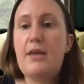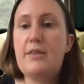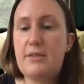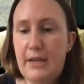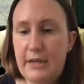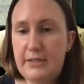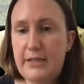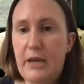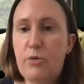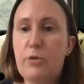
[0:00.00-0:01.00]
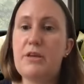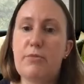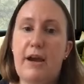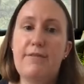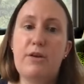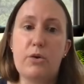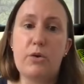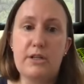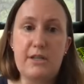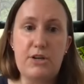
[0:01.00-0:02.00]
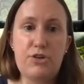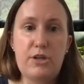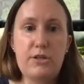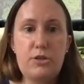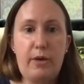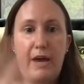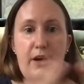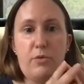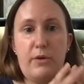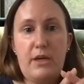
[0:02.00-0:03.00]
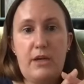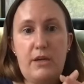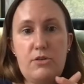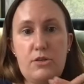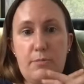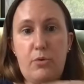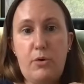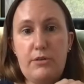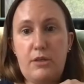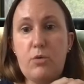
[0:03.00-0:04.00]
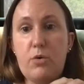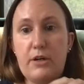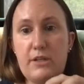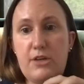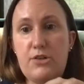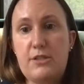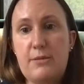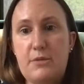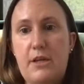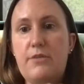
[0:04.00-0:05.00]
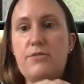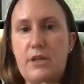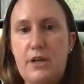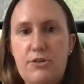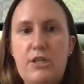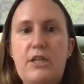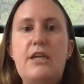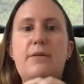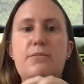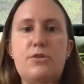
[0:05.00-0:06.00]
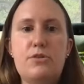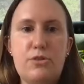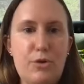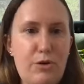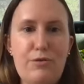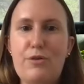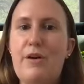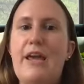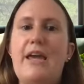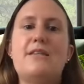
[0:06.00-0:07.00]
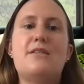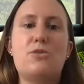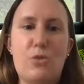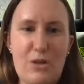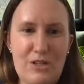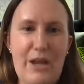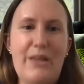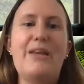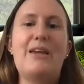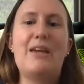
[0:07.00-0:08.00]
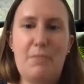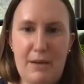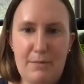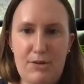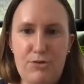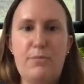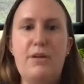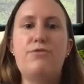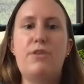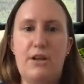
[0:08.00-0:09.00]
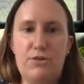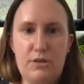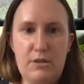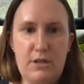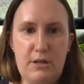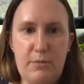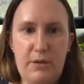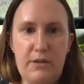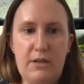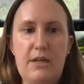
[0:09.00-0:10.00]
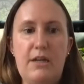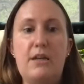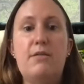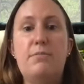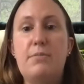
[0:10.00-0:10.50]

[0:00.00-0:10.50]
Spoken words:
The second day will be Thriving Organizations. So how do we support the organizations themselves, their teams, turnover rates, storytelling, impact measurement, financial sustainability,